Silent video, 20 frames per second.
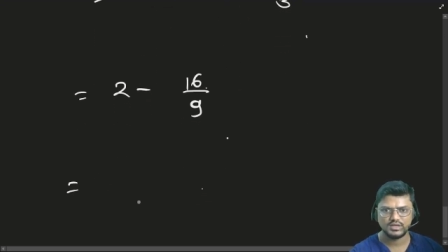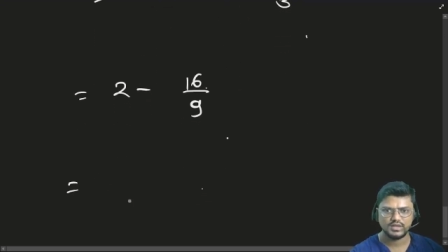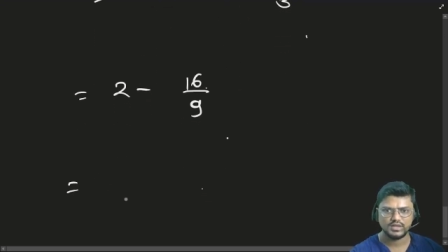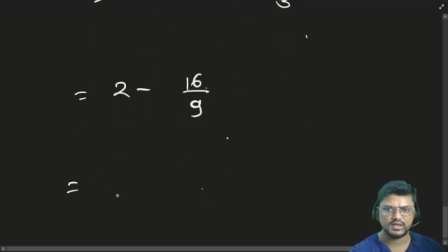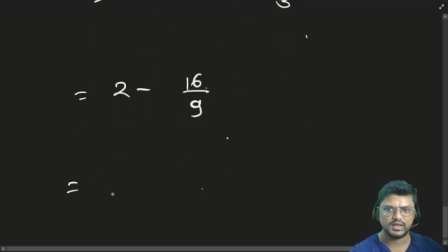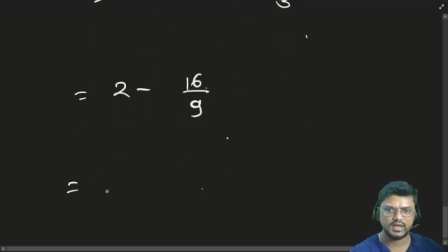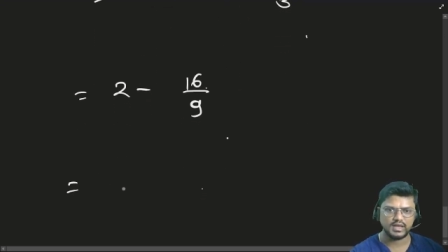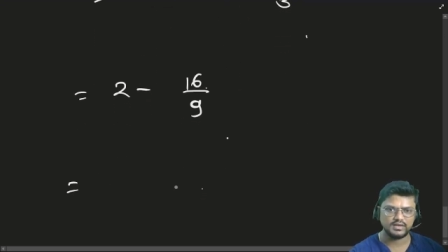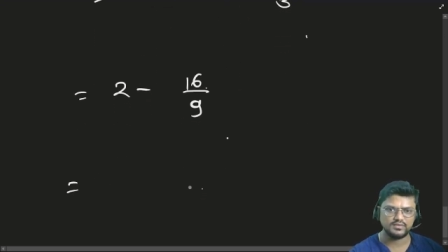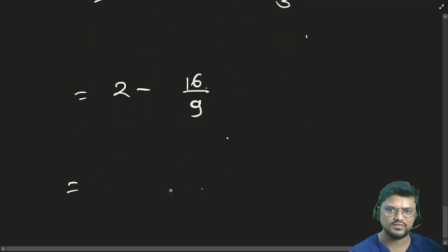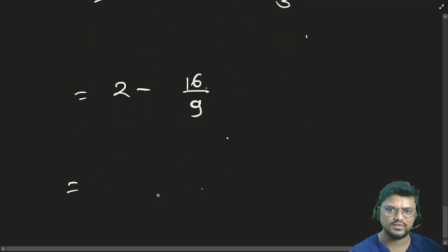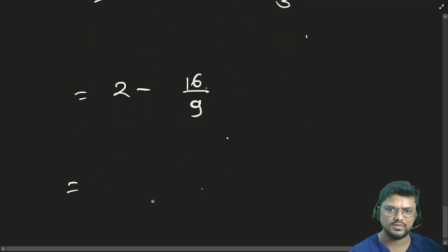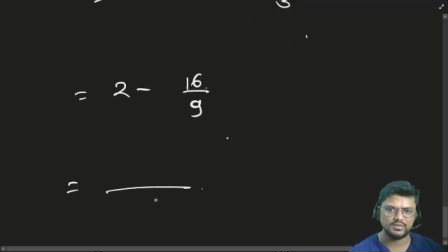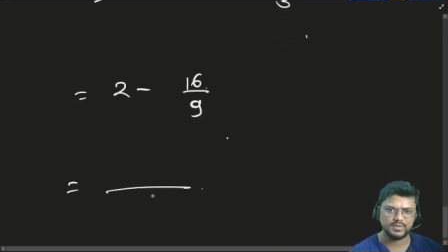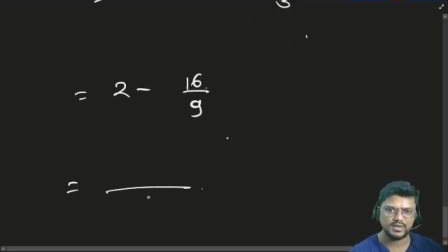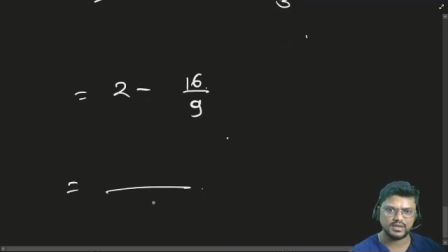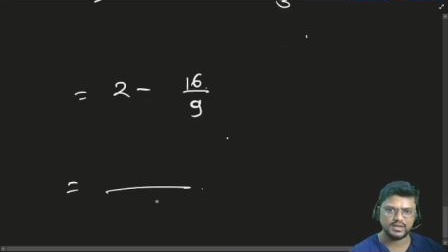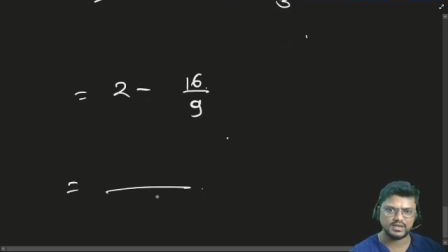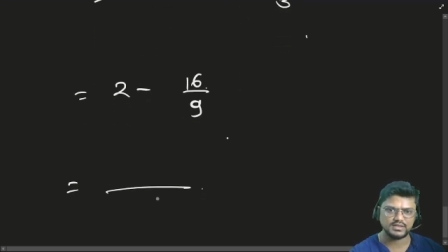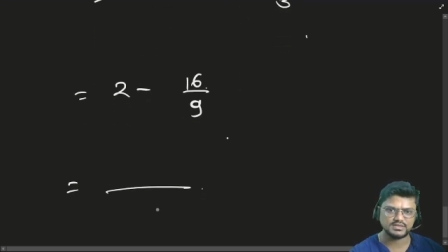9 will
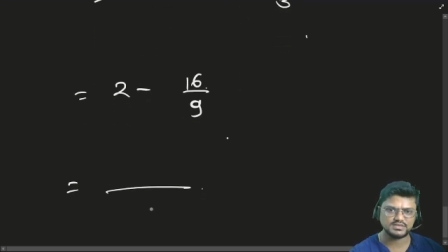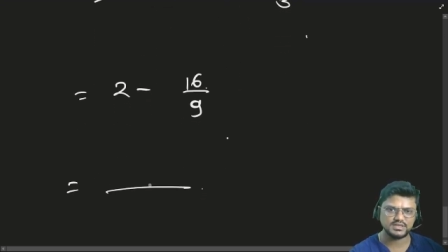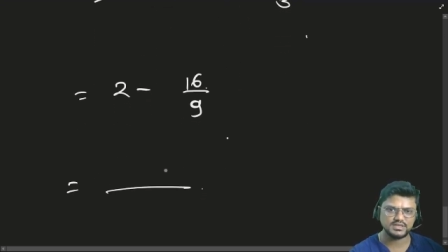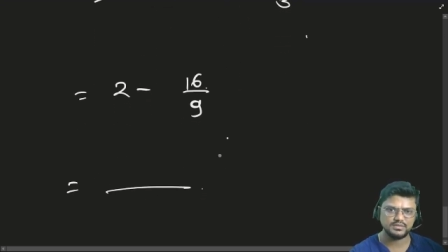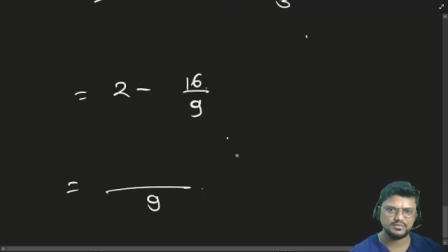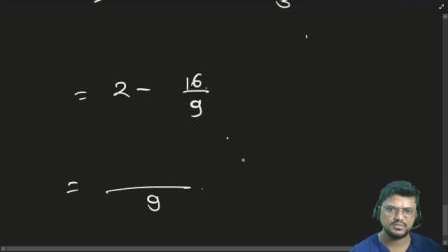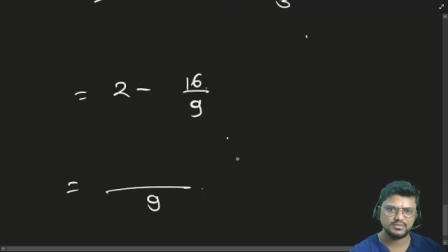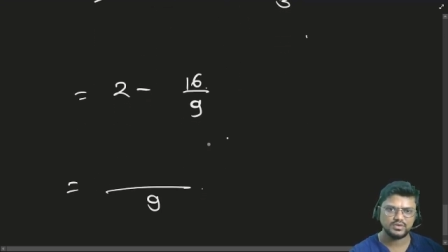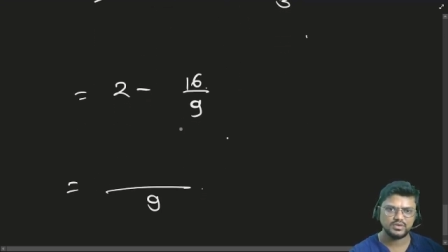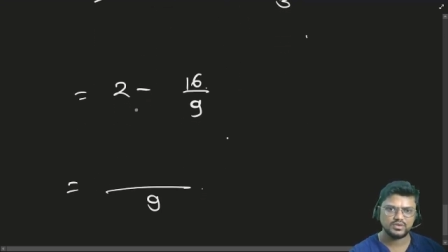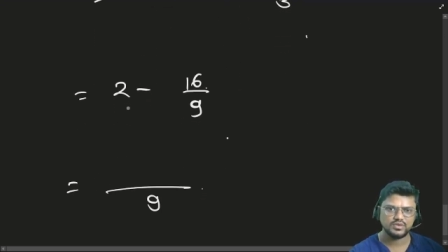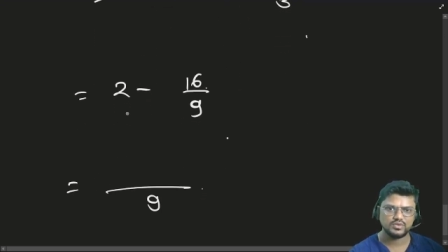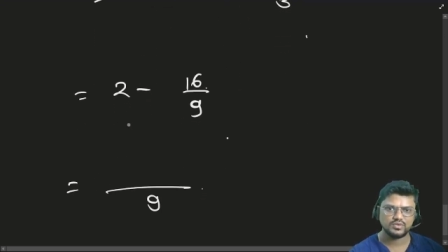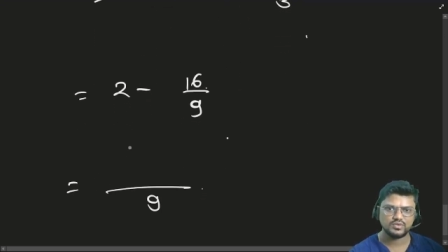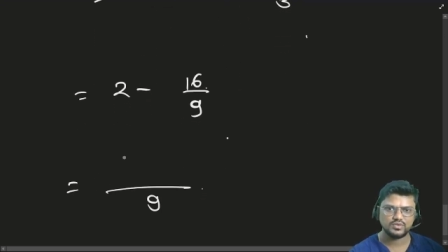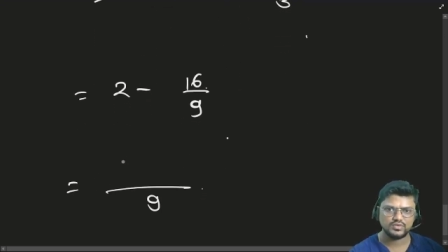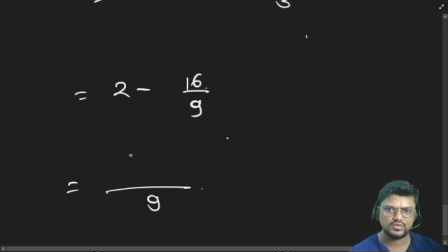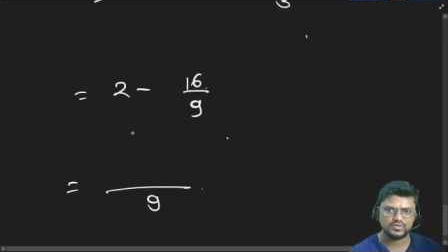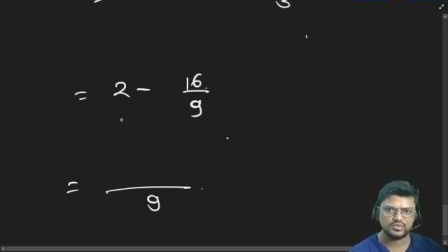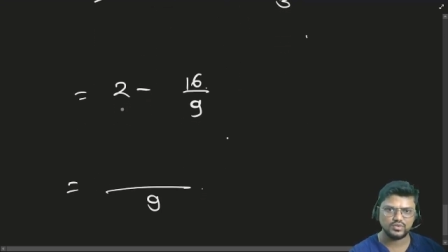be in LCM,
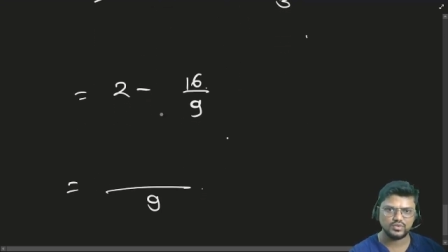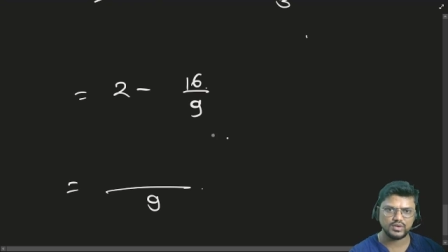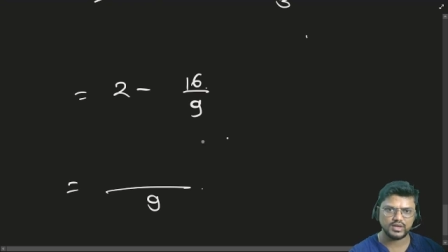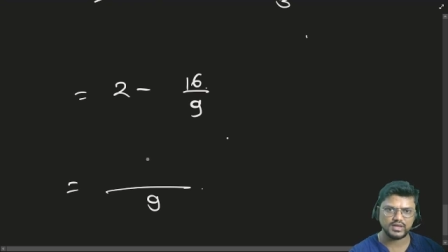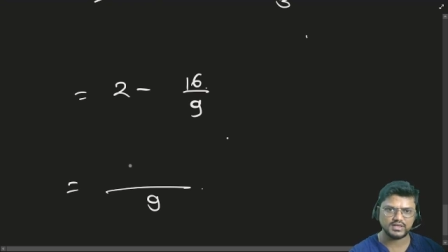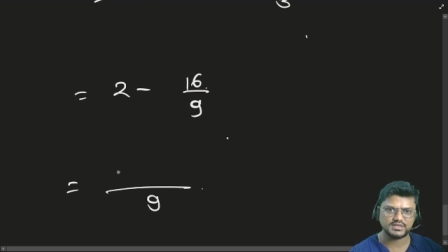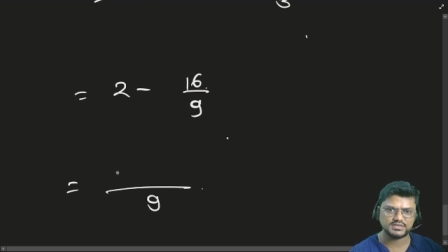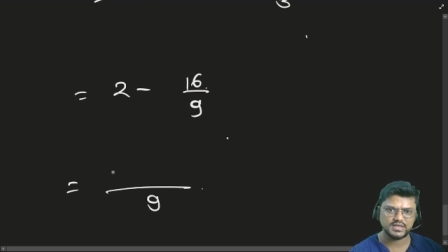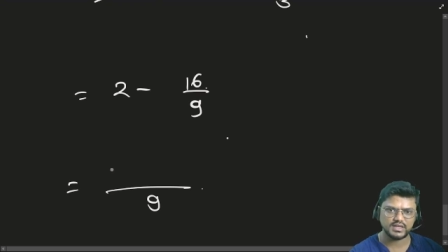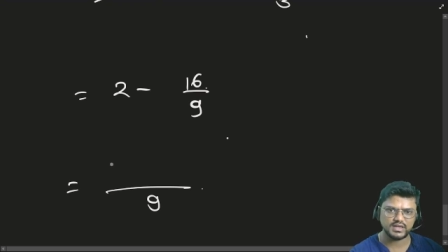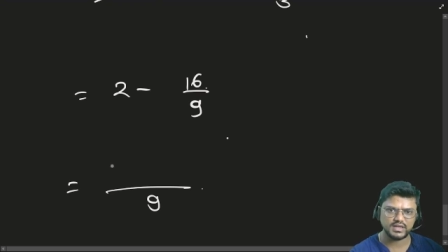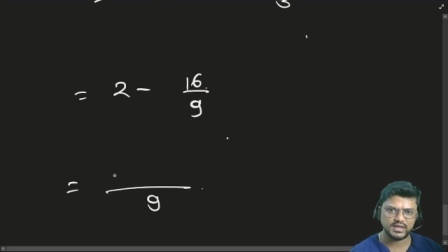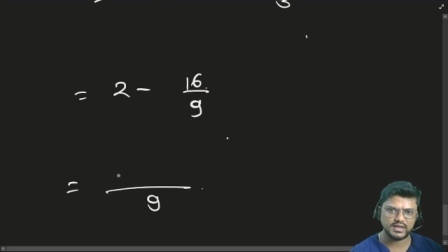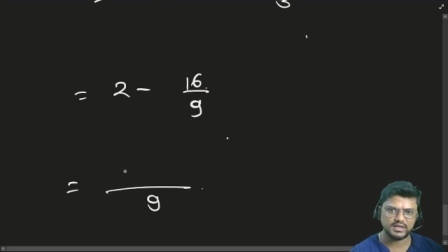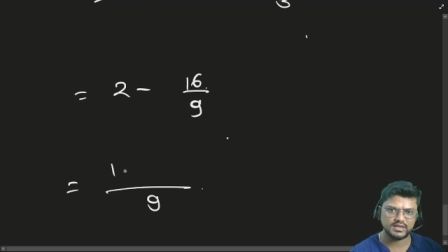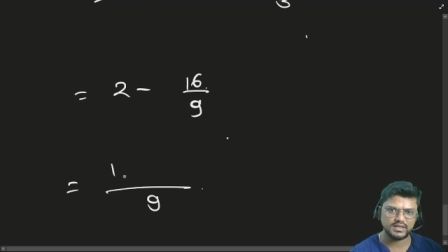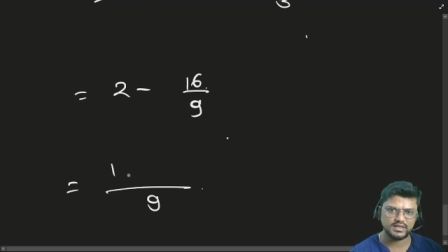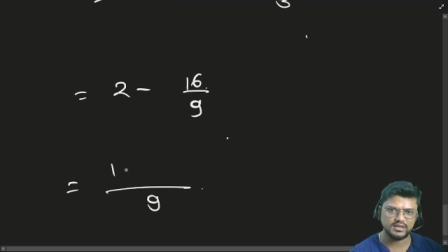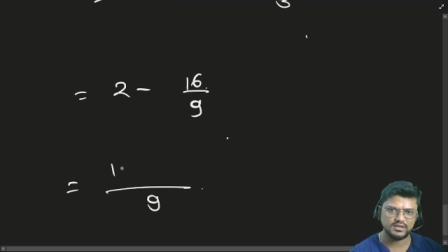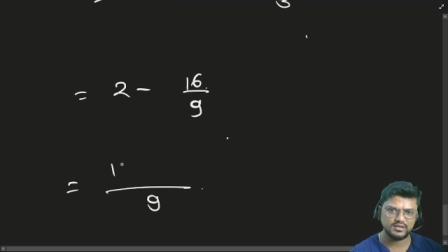2 nines are
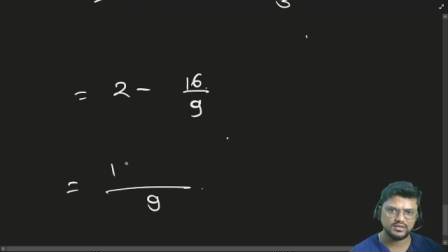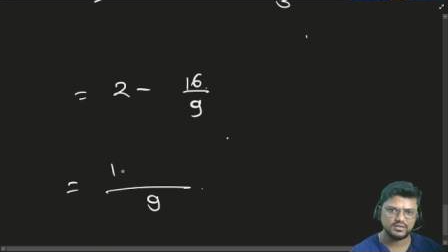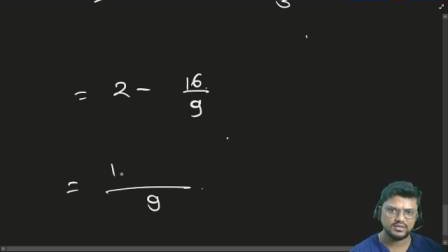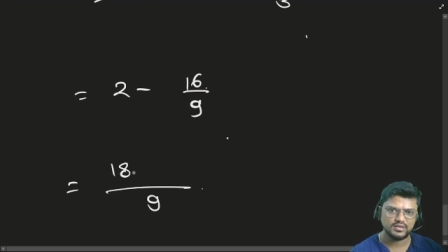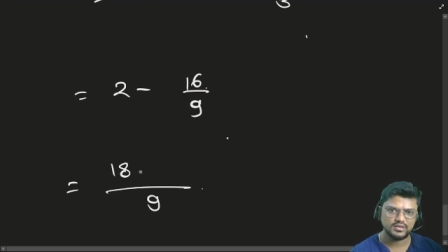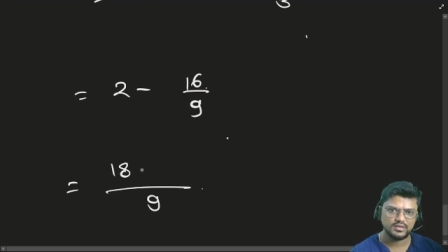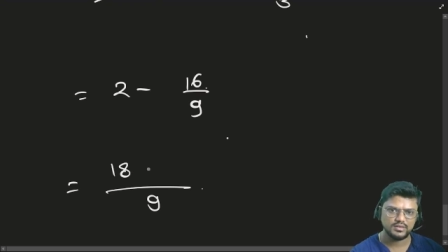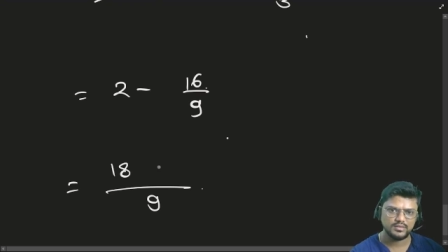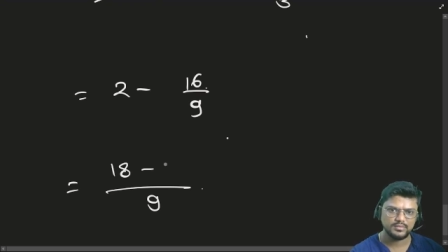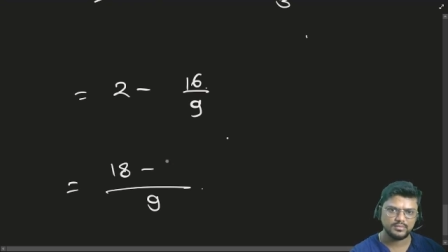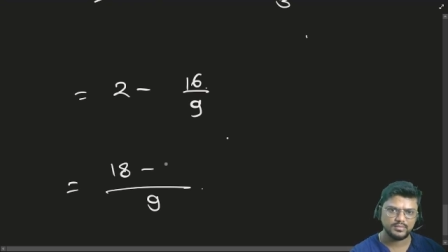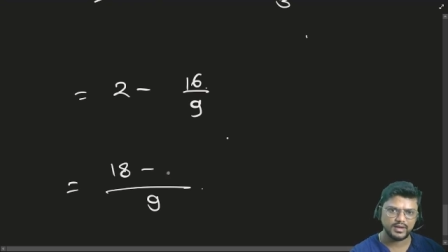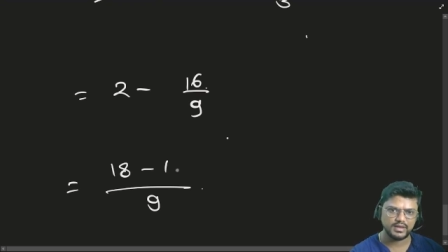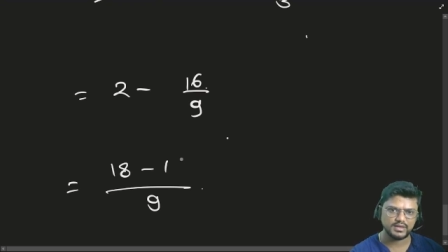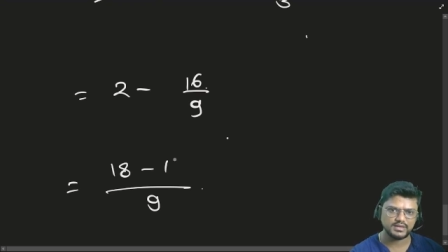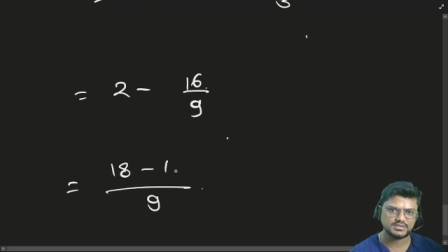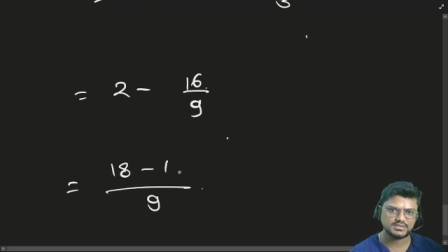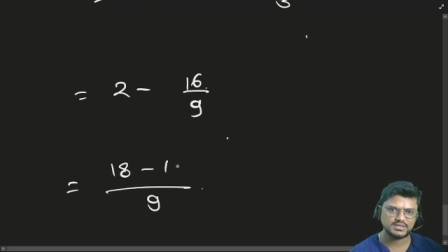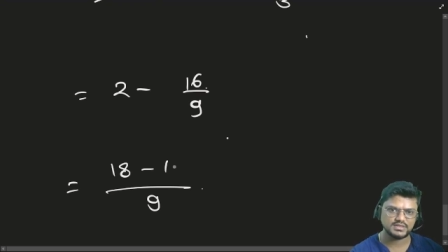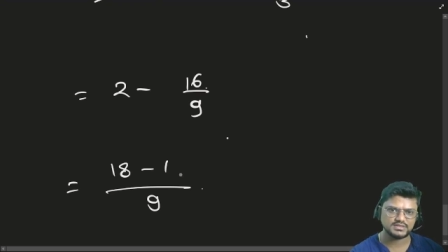18
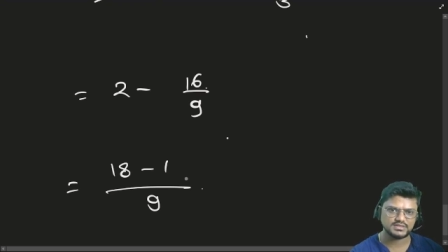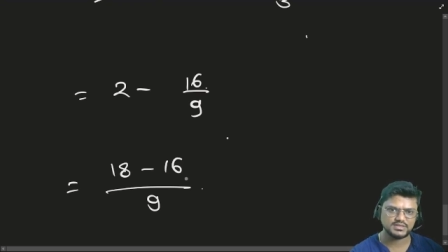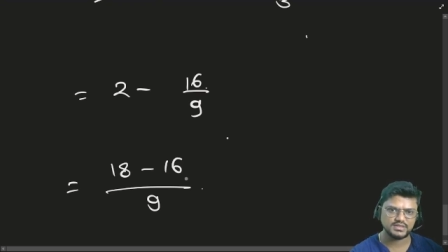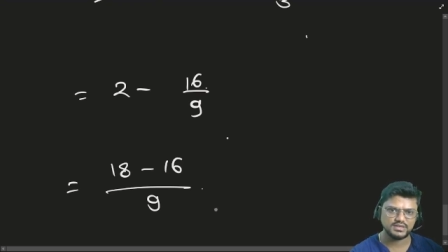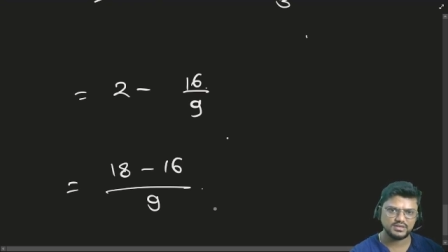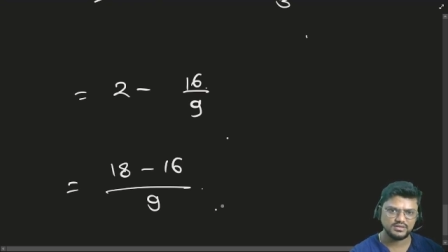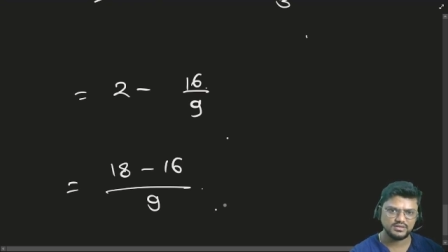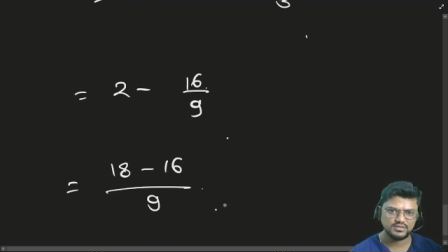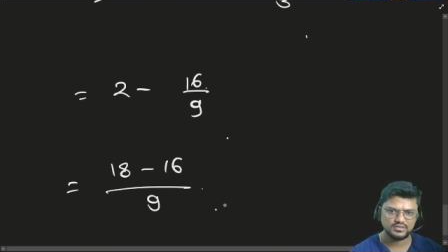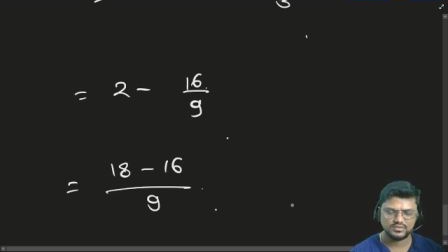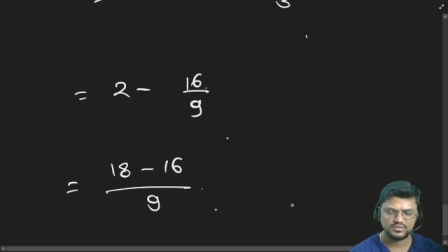minus 16,